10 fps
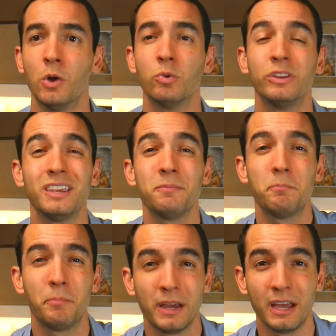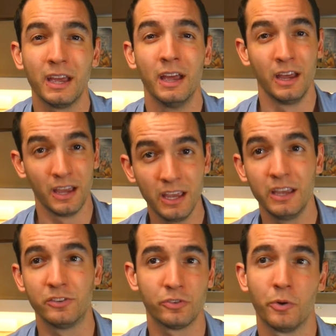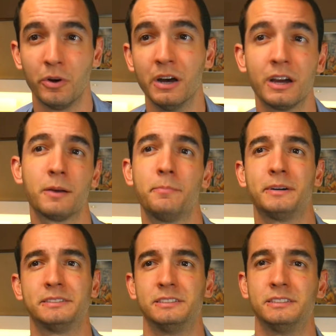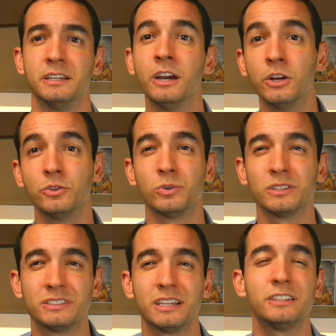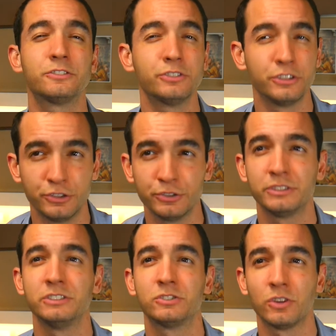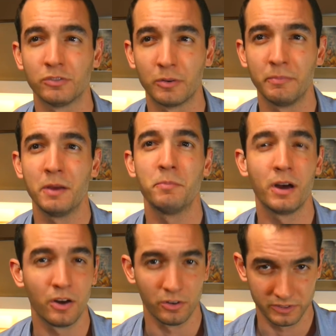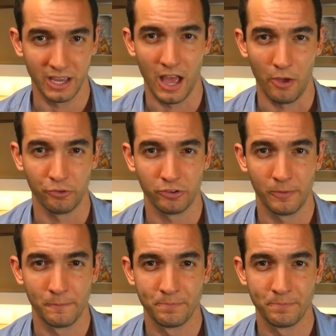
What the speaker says: would impair his or her capacity to attend to the duties of a member of the House.